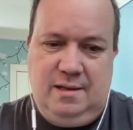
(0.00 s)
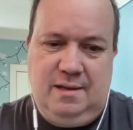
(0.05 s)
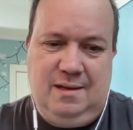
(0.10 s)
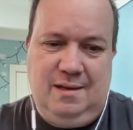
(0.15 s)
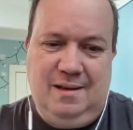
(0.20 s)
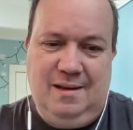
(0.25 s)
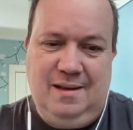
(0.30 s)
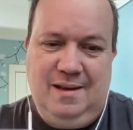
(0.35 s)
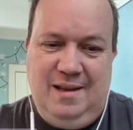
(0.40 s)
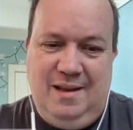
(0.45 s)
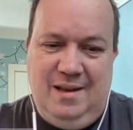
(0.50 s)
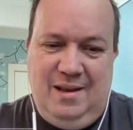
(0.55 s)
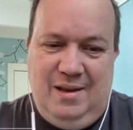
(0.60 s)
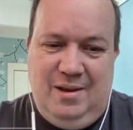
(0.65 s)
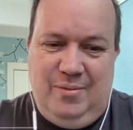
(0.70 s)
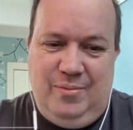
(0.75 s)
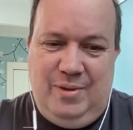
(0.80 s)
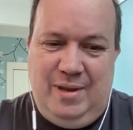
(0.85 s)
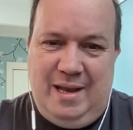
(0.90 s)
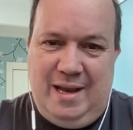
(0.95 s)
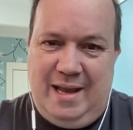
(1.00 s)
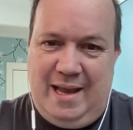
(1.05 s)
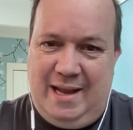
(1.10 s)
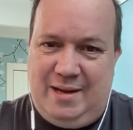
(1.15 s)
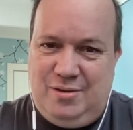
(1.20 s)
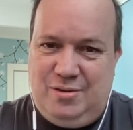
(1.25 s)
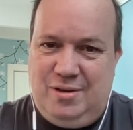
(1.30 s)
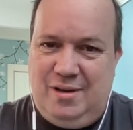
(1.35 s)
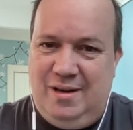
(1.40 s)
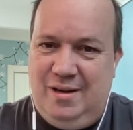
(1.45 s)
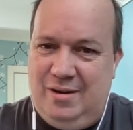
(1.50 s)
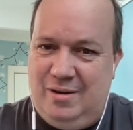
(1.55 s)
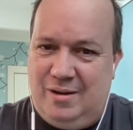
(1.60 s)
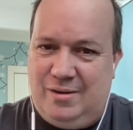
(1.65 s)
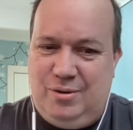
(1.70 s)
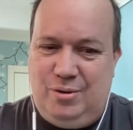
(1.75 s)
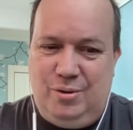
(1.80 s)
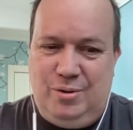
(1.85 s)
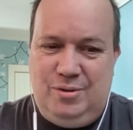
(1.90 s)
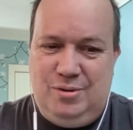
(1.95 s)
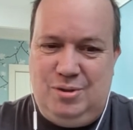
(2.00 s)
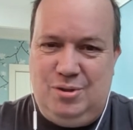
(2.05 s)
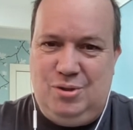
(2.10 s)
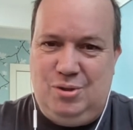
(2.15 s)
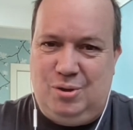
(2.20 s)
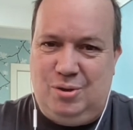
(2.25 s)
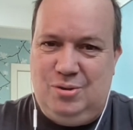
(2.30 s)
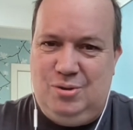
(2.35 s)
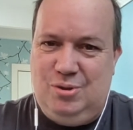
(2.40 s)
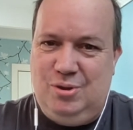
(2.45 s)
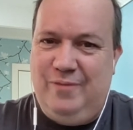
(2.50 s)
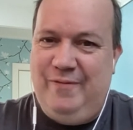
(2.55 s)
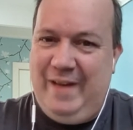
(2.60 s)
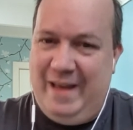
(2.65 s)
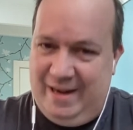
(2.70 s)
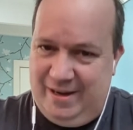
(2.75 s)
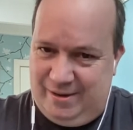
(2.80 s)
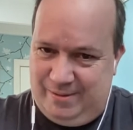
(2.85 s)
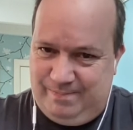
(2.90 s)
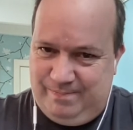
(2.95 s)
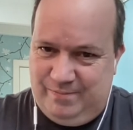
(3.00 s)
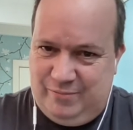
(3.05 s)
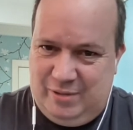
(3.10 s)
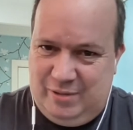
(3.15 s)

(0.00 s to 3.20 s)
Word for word: Uh, we are actually not going to talk to a vendor.